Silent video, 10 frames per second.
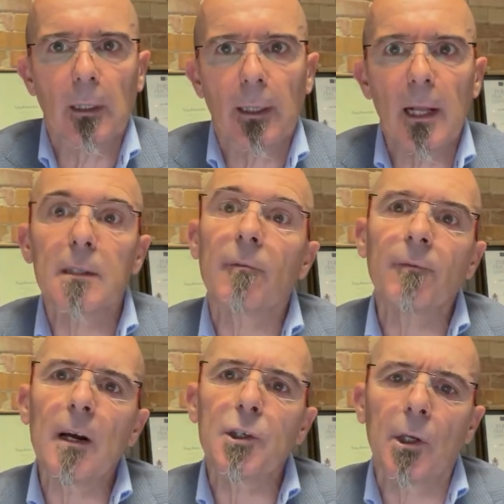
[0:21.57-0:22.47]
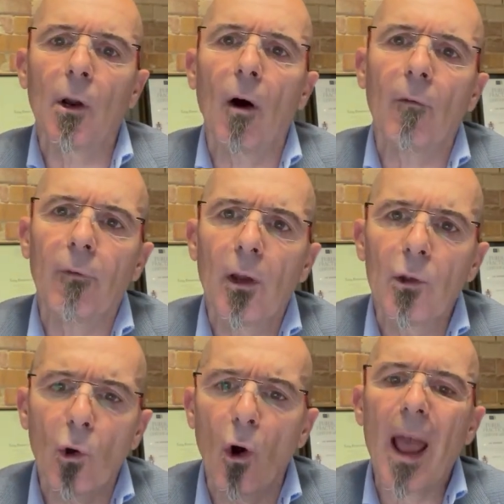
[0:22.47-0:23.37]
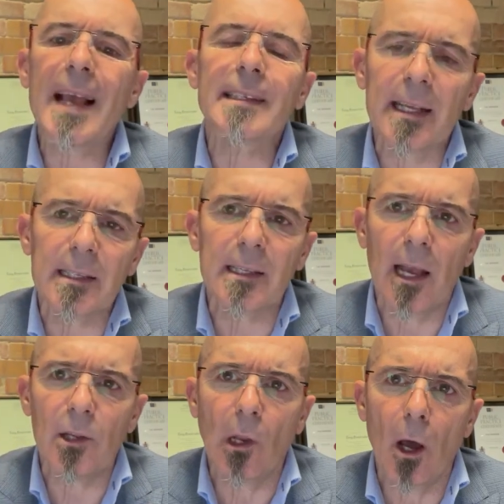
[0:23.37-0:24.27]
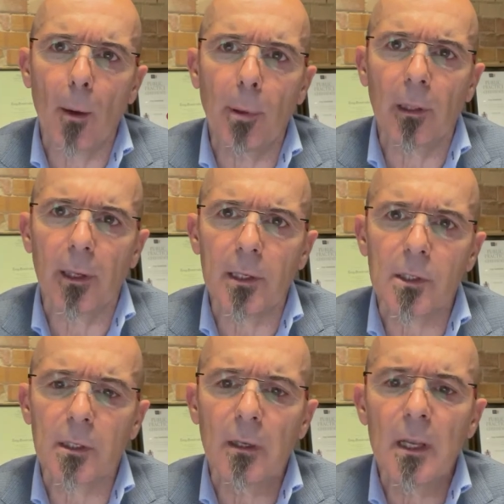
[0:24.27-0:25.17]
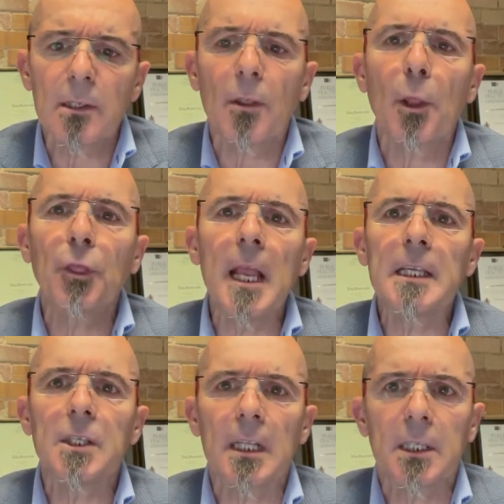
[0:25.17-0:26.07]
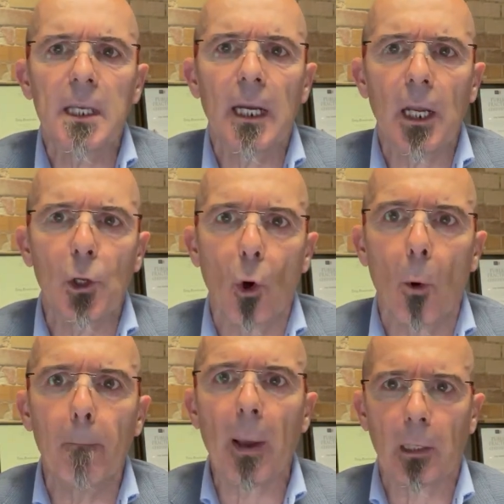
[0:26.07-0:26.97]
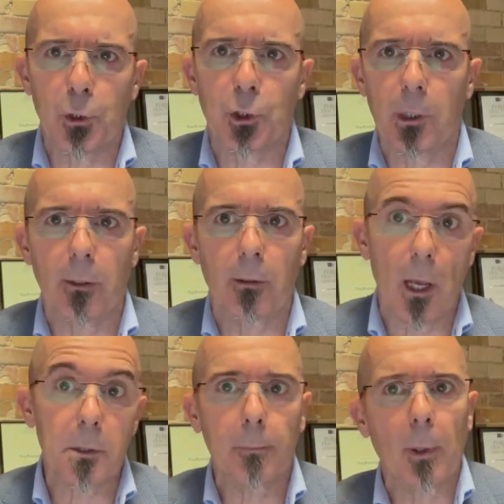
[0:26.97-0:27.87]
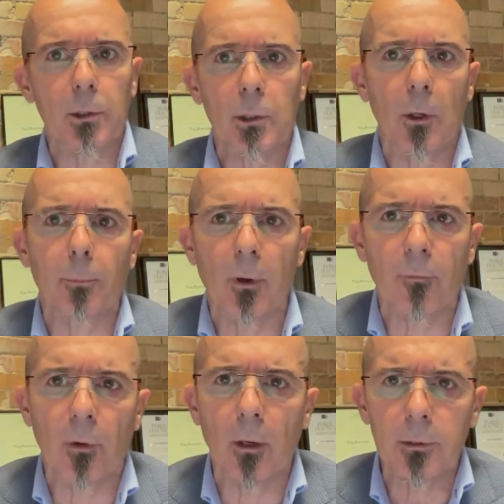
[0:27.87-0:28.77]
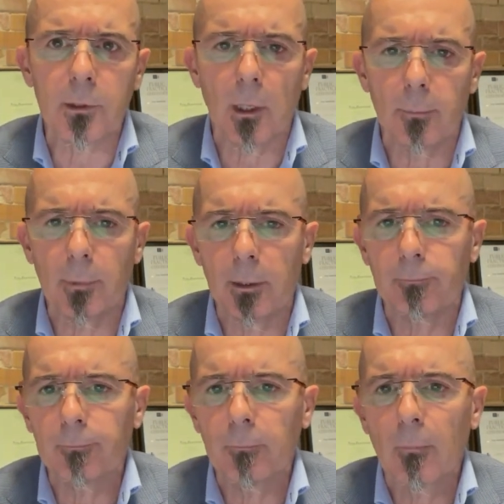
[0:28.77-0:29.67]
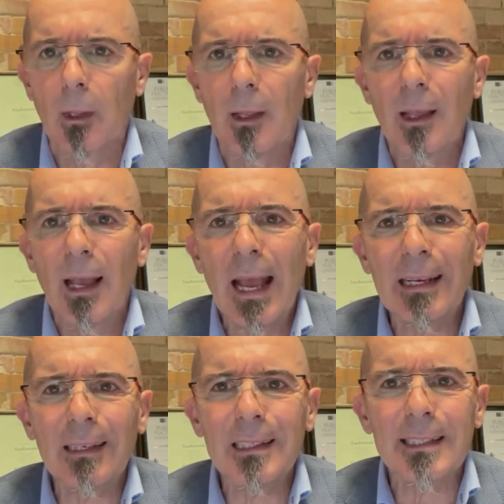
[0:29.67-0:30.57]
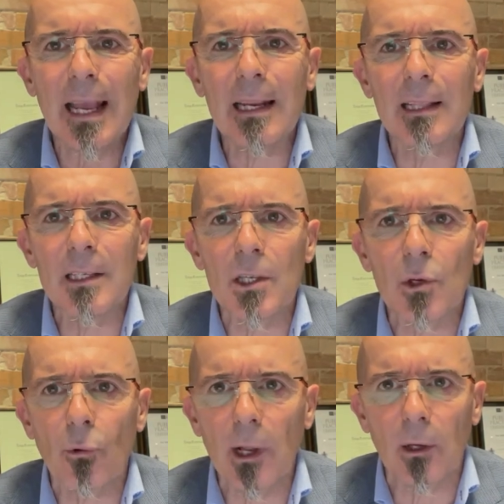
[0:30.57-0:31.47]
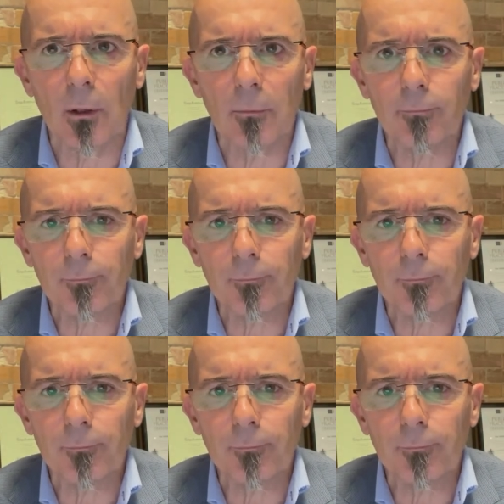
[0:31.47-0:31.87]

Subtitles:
It's a function of your assets and liabilities. So the things that sit in your balance sheet as opposed to your profit and loss statement. And understanding this is critical.